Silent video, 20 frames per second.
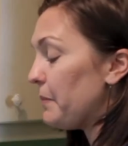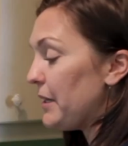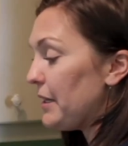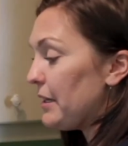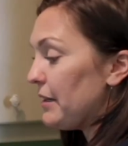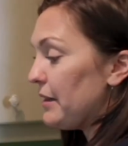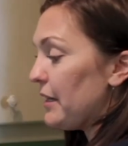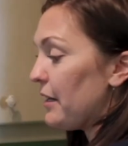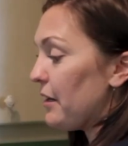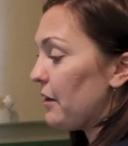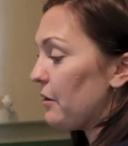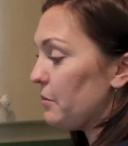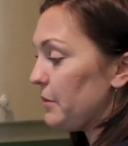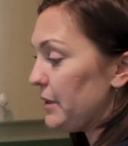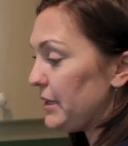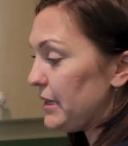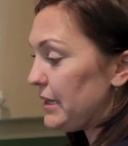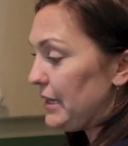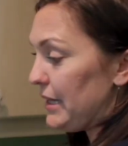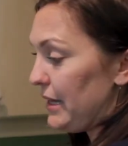be in there
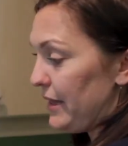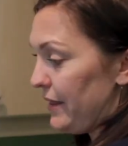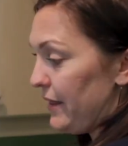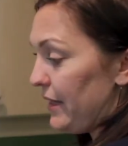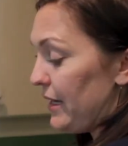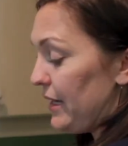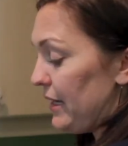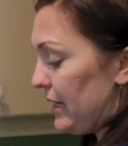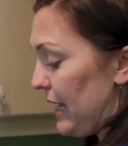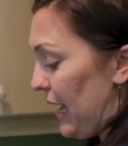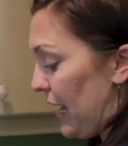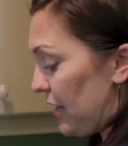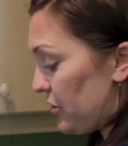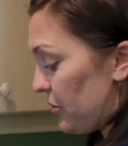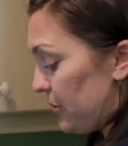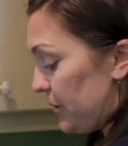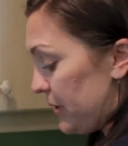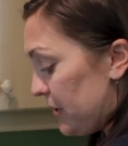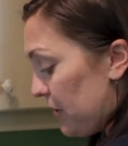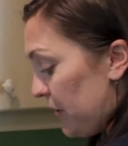with the
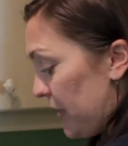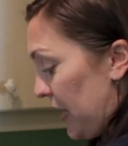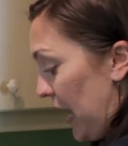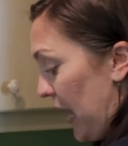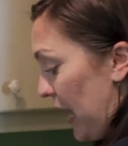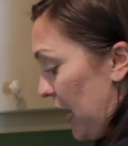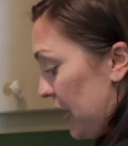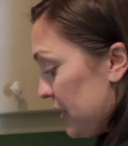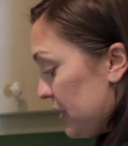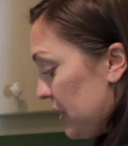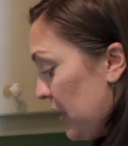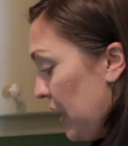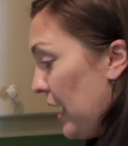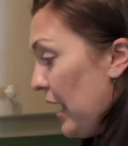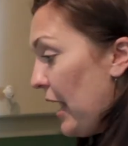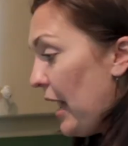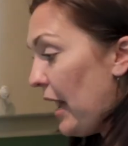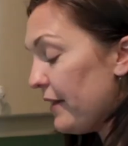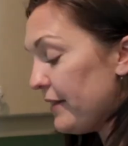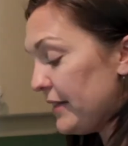actual soda ash
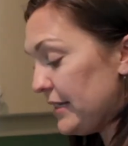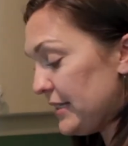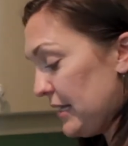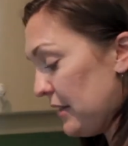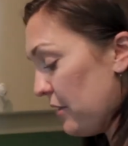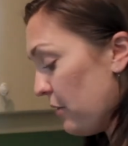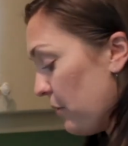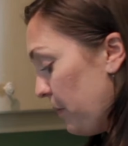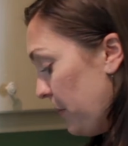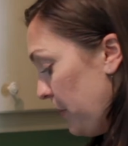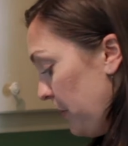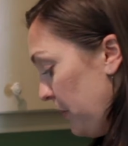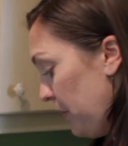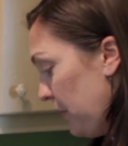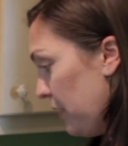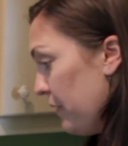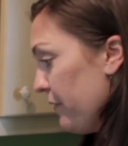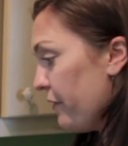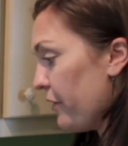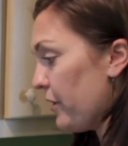and the
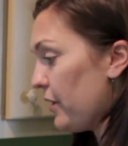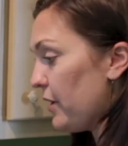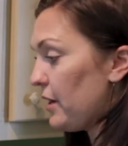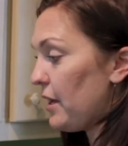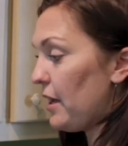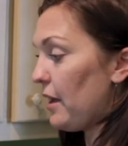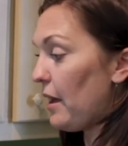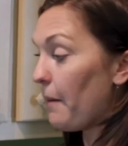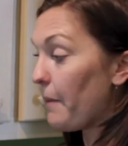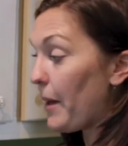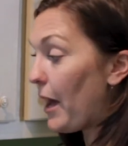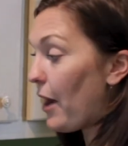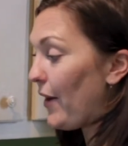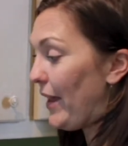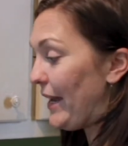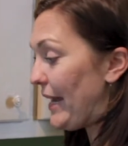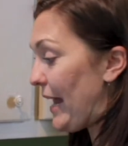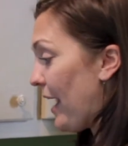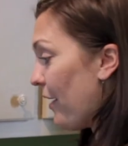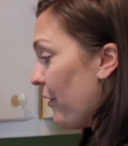Synthrapol for
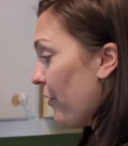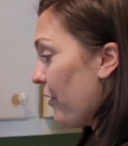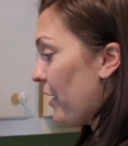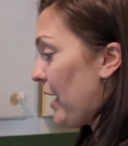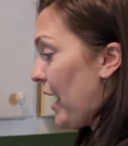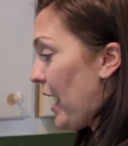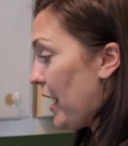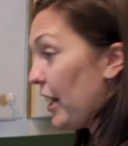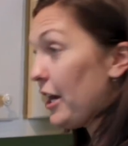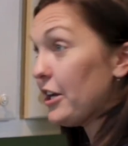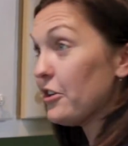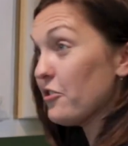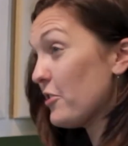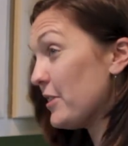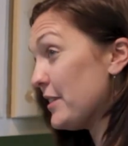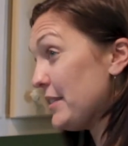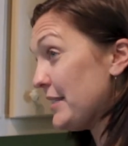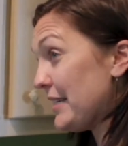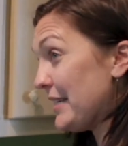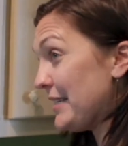about an hour at
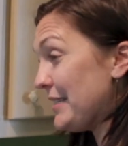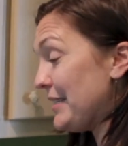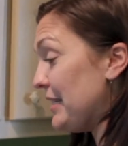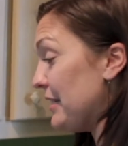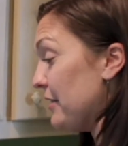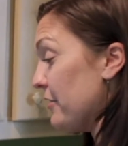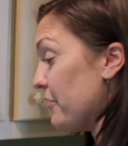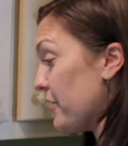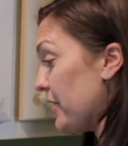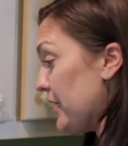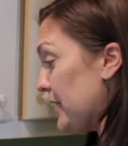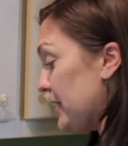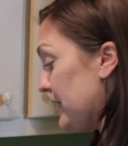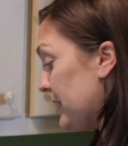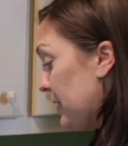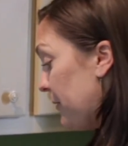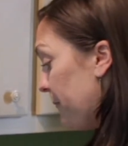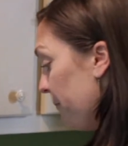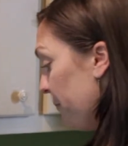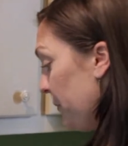160 degrees.
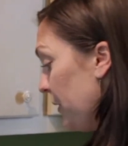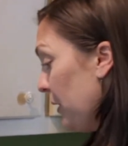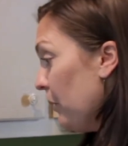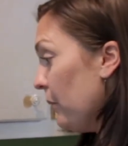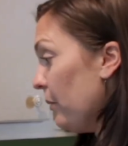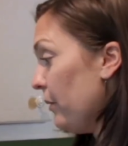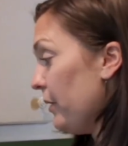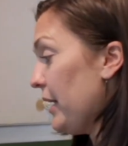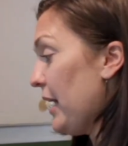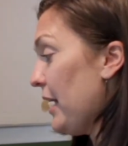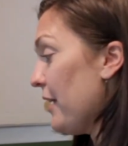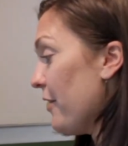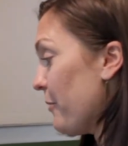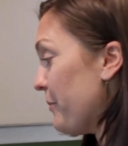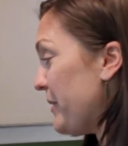So we'll get our